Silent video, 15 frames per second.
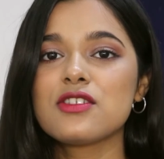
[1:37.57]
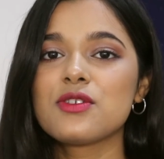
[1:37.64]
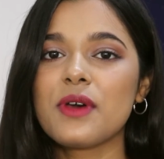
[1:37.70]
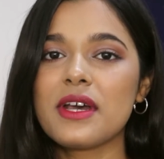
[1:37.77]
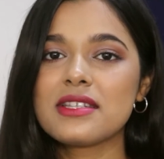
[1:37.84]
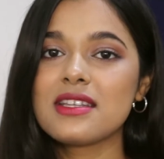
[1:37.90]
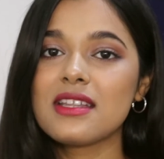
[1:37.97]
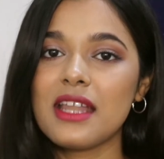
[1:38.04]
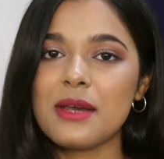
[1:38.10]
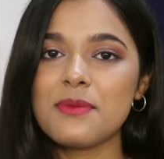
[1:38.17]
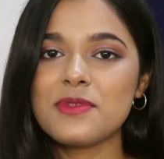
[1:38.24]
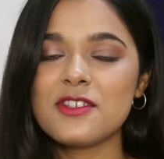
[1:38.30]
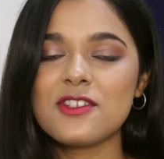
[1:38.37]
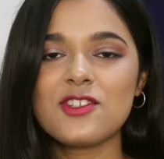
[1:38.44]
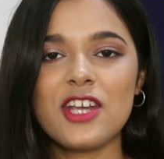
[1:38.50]
So as the name
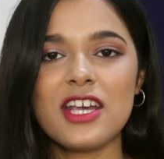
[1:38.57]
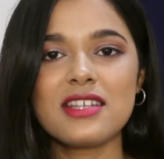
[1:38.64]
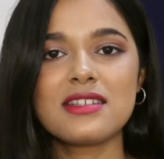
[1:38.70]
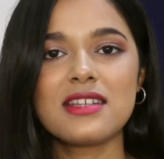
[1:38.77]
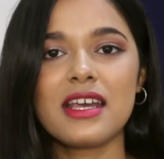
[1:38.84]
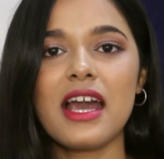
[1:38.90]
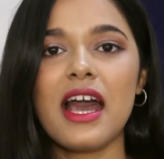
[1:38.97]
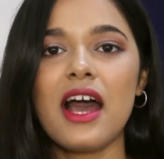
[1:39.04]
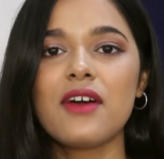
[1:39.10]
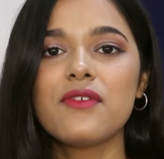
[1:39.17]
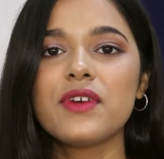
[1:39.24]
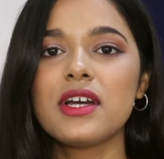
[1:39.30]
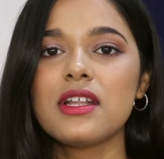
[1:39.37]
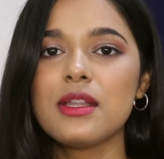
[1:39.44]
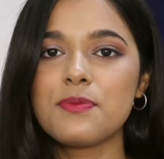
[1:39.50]
suggests, they
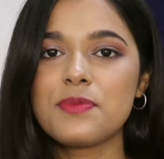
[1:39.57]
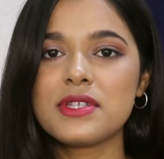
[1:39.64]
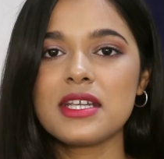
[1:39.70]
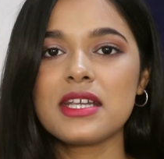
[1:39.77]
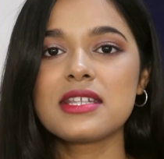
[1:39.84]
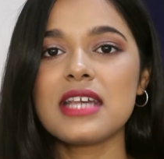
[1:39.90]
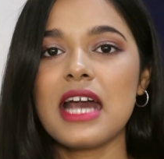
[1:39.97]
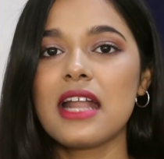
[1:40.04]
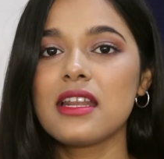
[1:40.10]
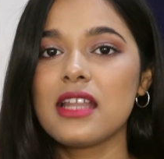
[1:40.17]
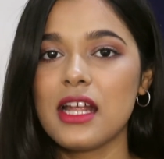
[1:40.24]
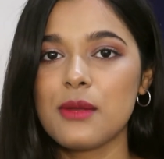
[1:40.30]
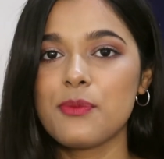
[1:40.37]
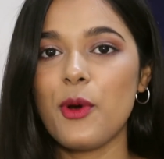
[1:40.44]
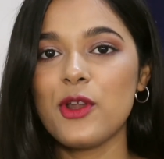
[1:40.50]
have lipsticks and
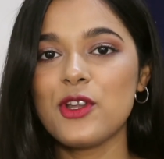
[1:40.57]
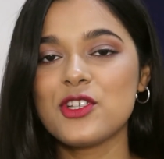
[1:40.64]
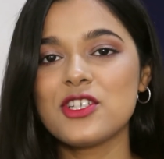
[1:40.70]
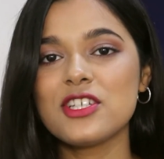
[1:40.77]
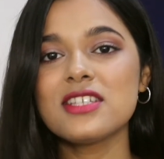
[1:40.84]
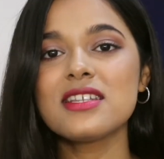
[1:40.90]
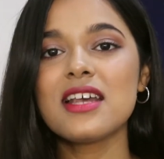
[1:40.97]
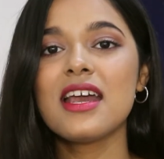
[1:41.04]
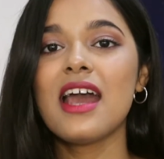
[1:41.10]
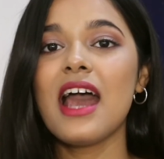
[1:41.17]
nail polishes.